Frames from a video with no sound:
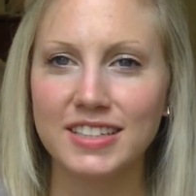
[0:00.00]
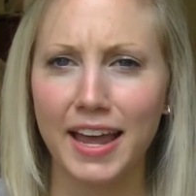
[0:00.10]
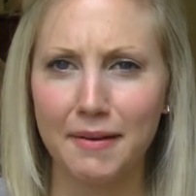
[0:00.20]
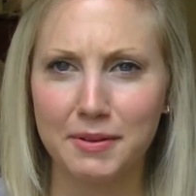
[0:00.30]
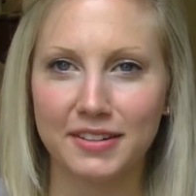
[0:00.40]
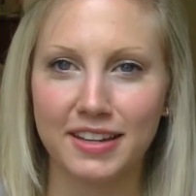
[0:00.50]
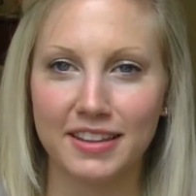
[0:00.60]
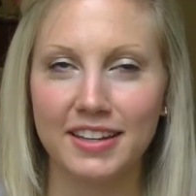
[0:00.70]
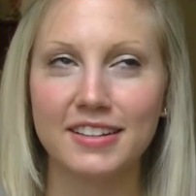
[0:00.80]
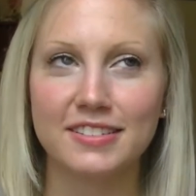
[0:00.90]
tag because I
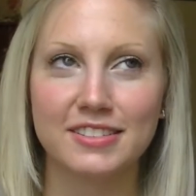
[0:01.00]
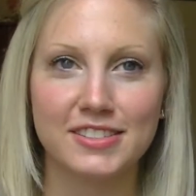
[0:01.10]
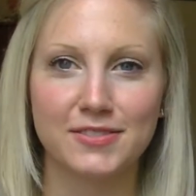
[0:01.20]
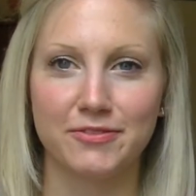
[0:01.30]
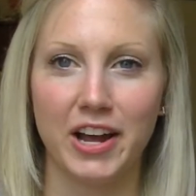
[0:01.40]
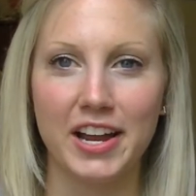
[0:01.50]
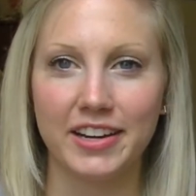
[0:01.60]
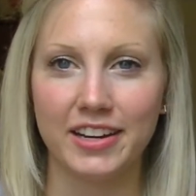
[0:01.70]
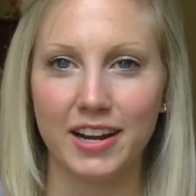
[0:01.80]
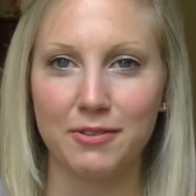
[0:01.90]
think it's just fun,
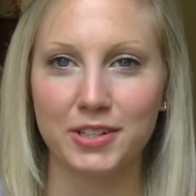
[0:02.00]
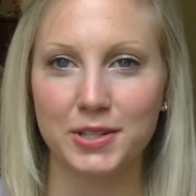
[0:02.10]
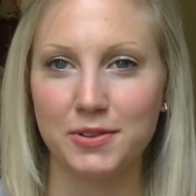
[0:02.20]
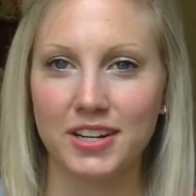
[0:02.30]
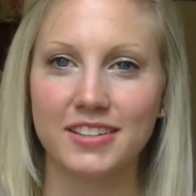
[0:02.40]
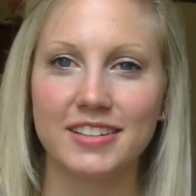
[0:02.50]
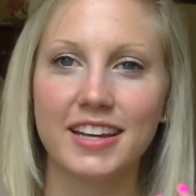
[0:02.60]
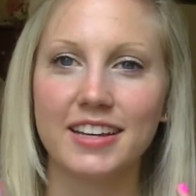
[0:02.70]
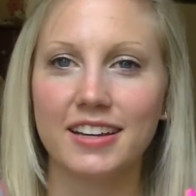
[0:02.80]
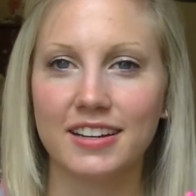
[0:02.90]
and I really want
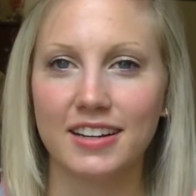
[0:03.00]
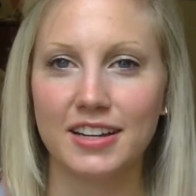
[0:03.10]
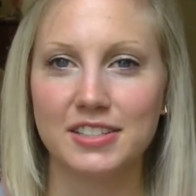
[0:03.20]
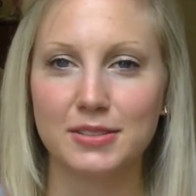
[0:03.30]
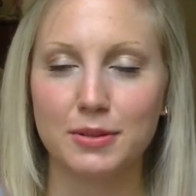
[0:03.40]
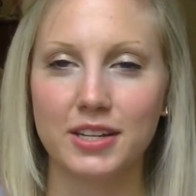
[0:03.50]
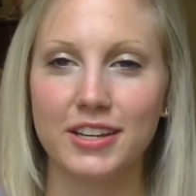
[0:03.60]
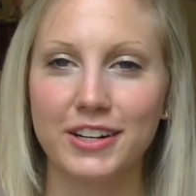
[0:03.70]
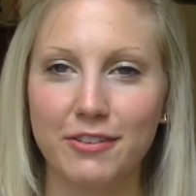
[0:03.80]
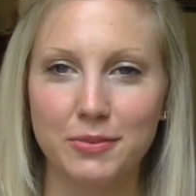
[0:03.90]
to I just want to
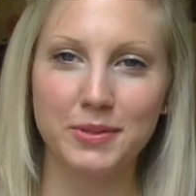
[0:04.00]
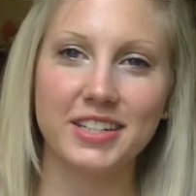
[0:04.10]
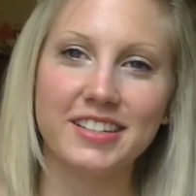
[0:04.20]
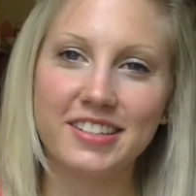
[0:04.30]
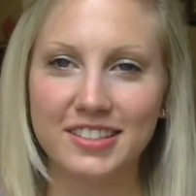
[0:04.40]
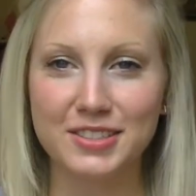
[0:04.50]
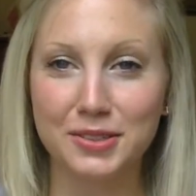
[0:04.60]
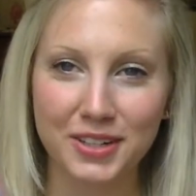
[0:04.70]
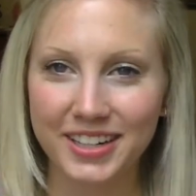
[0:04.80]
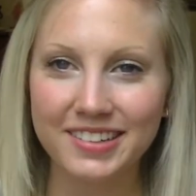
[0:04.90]
hear everybody's
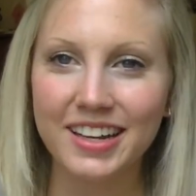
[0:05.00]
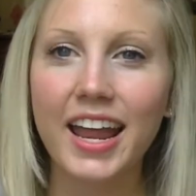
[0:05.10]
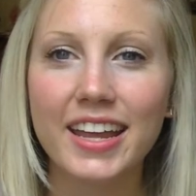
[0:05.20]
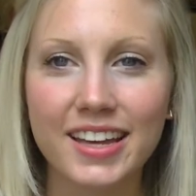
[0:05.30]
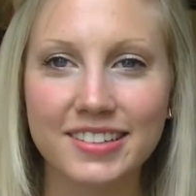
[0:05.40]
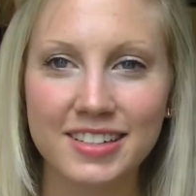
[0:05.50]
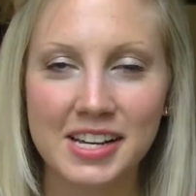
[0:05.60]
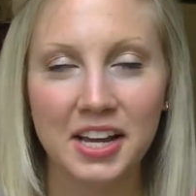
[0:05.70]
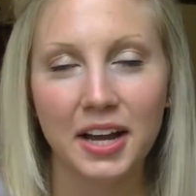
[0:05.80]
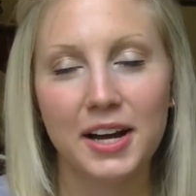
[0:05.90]
stories, I guess.
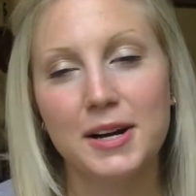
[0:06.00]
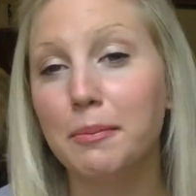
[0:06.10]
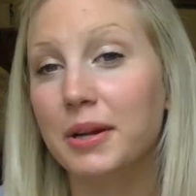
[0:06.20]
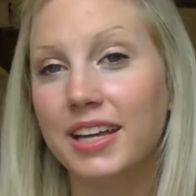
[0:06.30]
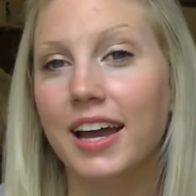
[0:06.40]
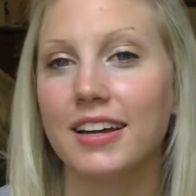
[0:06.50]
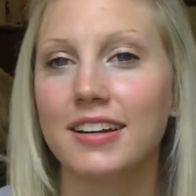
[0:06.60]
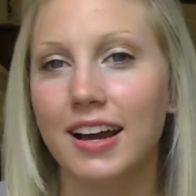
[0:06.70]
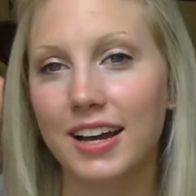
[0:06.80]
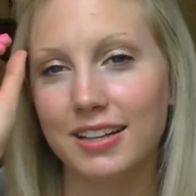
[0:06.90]
But
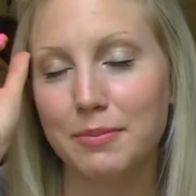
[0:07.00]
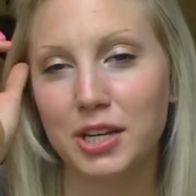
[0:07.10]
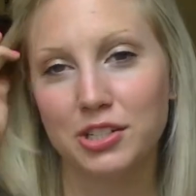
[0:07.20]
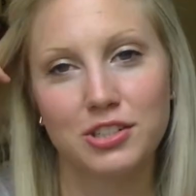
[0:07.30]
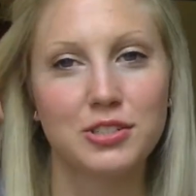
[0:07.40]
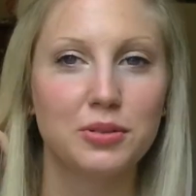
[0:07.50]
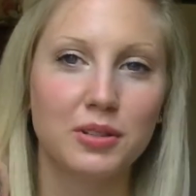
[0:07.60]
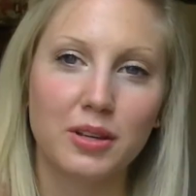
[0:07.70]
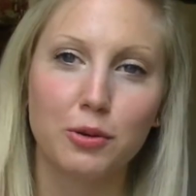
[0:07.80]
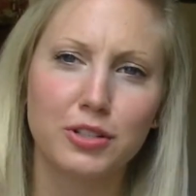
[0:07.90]
yeah, make sure
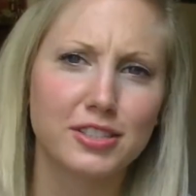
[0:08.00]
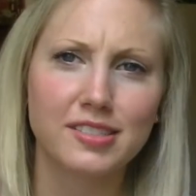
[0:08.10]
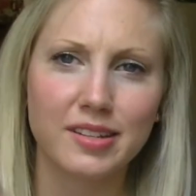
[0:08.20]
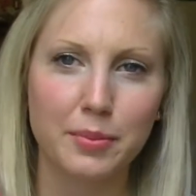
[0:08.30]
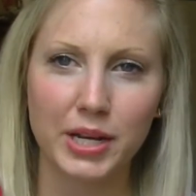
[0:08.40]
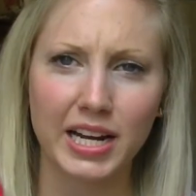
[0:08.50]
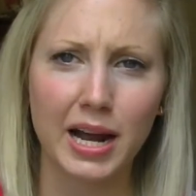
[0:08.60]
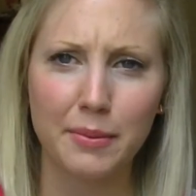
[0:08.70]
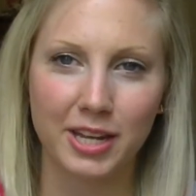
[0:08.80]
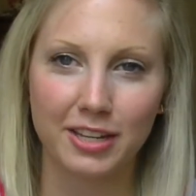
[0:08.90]
to or just leave me a
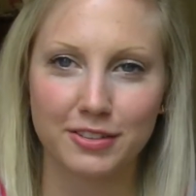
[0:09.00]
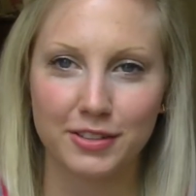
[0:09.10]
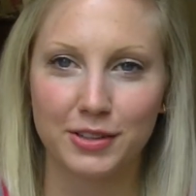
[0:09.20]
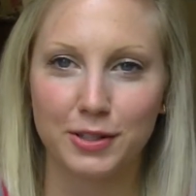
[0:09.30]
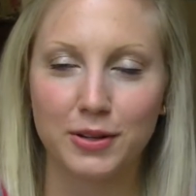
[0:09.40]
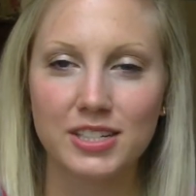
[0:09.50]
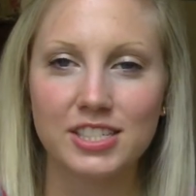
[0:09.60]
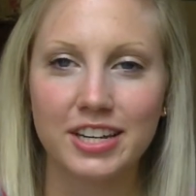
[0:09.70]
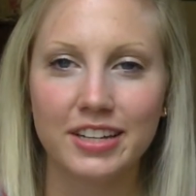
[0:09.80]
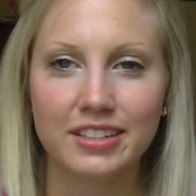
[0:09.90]
comment answering the
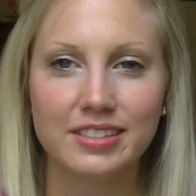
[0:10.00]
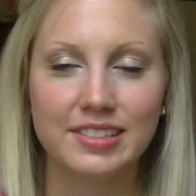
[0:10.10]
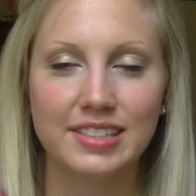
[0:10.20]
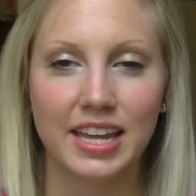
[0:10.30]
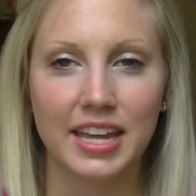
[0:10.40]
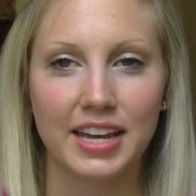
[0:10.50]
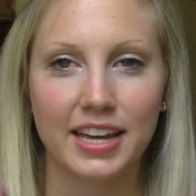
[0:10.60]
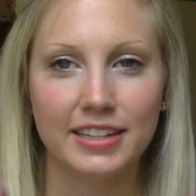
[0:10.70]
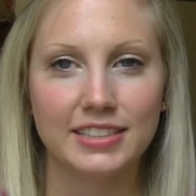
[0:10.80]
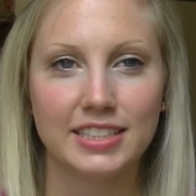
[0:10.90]
questions,
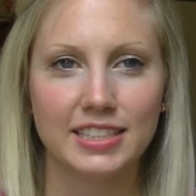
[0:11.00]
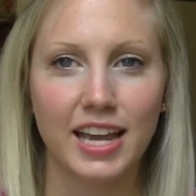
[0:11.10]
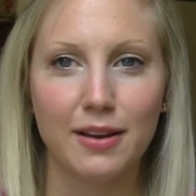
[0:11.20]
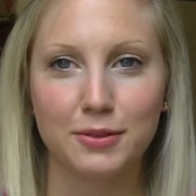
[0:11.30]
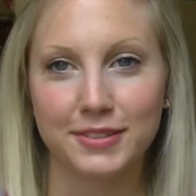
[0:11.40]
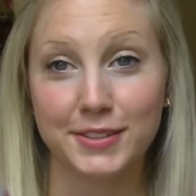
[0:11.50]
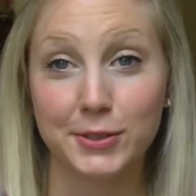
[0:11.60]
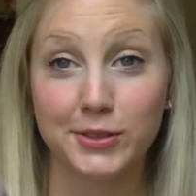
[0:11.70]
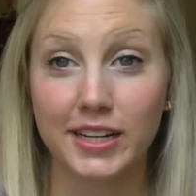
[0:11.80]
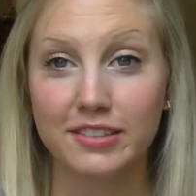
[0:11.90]
and yeah, we'll
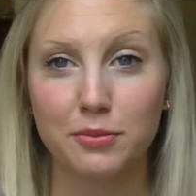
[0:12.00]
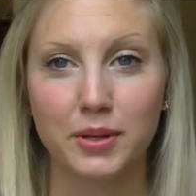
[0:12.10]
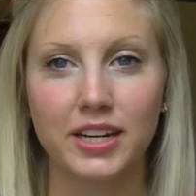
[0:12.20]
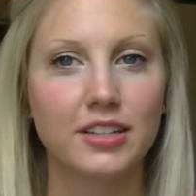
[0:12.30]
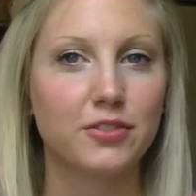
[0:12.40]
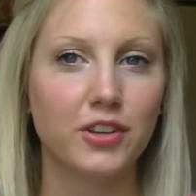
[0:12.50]
see you guys in my next